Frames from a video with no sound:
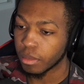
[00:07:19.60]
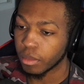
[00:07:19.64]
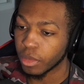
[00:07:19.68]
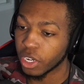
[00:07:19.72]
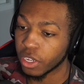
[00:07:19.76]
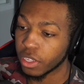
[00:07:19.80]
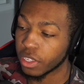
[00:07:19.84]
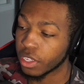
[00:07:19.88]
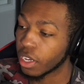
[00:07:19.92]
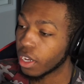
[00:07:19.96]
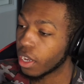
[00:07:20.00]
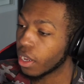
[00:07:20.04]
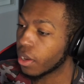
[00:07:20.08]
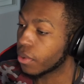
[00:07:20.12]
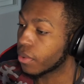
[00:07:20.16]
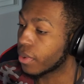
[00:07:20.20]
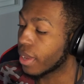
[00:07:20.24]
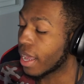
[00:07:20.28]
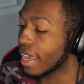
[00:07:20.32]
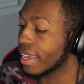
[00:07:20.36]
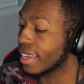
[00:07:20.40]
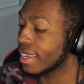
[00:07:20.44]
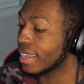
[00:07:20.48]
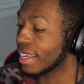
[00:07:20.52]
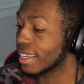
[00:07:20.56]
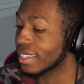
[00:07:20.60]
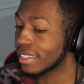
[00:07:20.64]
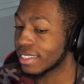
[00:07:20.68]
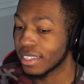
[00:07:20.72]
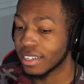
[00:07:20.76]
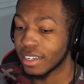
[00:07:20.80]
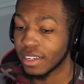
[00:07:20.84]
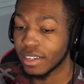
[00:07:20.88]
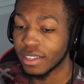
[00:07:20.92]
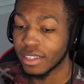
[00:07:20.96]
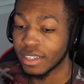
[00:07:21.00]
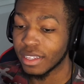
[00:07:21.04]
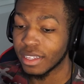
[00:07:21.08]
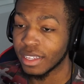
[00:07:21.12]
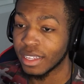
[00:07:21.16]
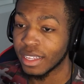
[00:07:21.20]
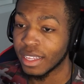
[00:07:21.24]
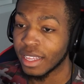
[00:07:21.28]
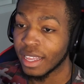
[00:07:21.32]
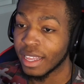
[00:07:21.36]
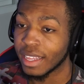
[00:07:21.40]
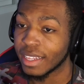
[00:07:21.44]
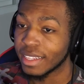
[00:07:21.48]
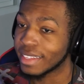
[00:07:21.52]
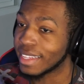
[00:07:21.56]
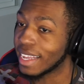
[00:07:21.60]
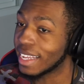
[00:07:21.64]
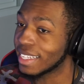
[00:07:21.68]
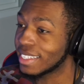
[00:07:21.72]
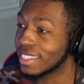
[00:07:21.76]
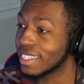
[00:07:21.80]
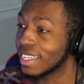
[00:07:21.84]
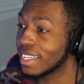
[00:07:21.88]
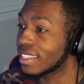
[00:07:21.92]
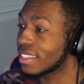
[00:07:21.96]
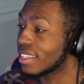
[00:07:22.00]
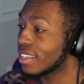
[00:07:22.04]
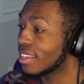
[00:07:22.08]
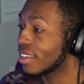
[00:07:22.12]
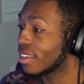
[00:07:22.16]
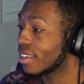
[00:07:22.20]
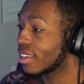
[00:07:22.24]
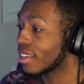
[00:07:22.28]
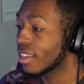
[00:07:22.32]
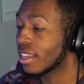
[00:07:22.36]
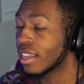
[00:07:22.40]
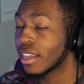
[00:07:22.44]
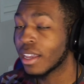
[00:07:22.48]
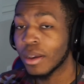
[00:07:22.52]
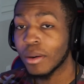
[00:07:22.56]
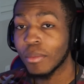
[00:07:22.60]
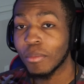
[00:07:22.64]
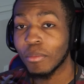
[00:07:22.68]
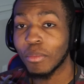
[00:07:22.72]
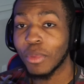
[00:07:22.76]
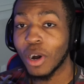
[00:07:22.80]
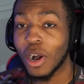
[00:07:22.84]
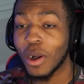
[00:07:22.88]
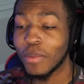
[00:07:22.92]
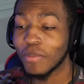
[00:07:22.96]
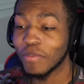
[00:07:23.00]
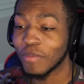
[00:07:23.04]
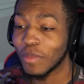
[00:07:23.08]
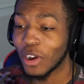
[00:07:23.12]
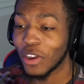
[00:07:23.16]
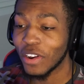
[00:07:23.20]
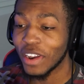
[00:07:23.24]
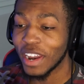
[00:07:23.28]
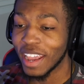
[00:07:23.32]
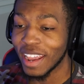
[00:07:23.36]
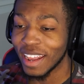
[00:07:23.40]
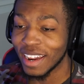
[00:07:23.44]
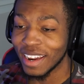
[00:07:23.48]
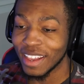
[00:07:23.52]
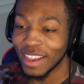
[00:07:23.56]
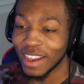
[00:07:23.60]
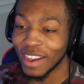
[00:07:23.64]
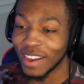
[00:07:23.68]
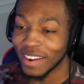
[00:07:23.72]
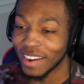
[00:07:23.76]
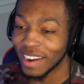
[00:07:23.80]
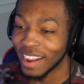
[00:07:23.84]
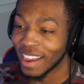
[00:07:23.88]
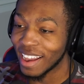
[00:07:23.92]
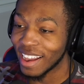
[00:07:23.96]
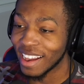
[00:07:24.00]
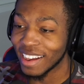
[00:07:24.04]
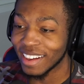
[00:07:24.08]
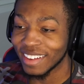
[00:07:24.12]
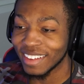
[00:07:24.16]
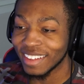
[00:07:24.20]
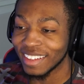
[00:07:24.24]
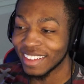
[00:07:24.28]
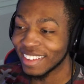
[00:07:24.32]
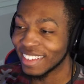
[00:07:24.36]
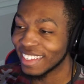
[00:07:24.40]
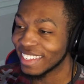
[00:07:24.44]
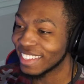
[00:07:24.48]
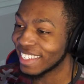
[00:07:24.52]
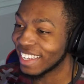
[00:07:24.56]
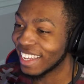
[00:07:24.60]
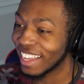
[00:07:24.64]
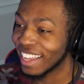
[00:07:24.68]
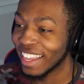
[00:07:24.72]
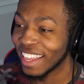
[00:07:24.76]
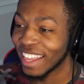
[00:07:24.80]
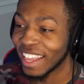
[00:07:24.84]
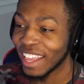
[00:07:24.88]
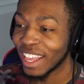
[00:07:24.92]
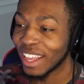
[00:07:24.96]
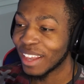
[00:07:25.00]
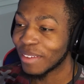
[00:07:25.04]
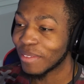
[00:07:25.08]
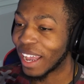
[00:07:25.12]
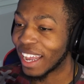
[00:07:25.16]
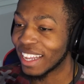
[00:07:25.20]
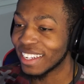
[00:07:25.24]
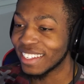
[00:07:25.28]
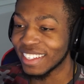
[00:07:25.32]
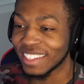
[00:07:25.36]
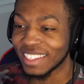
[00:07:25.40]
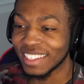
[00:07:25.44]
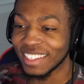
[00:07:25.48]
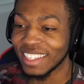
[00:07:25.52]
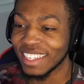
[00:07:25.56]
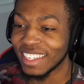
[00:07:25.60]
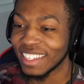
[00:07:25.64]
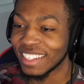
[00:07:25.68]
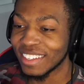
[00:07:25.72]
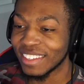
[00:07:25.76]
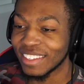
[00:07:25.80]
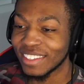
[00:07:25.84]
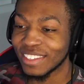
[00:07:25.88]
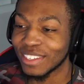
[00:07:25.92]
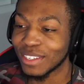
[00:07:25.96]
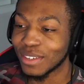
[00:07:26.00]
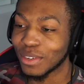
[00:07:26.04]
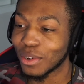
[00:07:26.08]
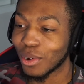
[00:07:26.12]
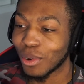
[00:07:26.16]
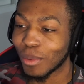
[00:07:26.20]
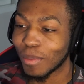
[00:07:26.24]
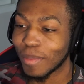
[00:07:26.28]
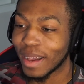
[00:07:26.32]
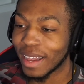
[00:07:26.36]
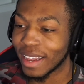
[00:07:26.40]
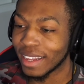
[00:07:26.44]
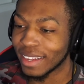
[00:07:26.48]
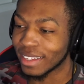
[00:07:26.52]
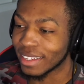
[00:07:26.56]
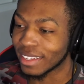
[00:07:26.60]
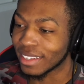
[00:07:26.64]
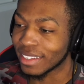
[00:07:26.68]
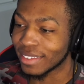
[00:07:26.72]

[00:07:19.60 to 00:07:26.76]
But yo, that's it. Bumbo dead, yo, dog. I just needed to go back